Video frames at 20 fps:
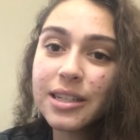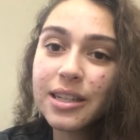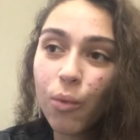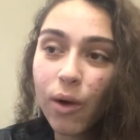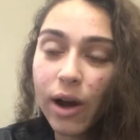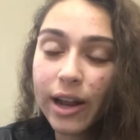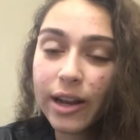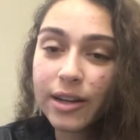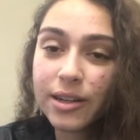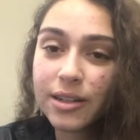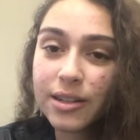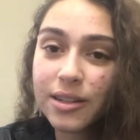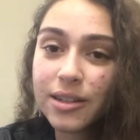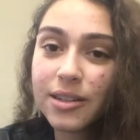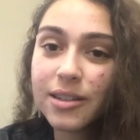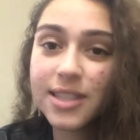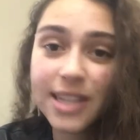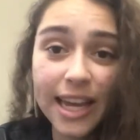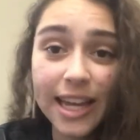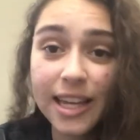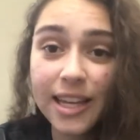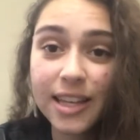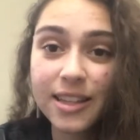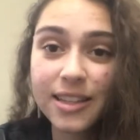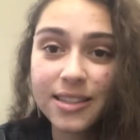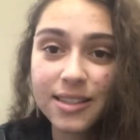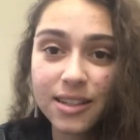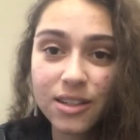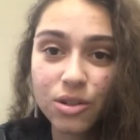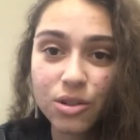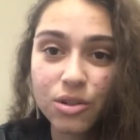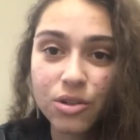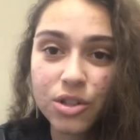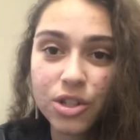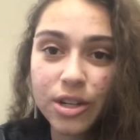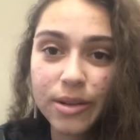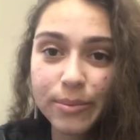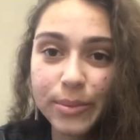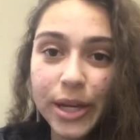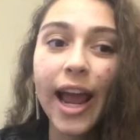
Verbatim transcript: when taking this internship.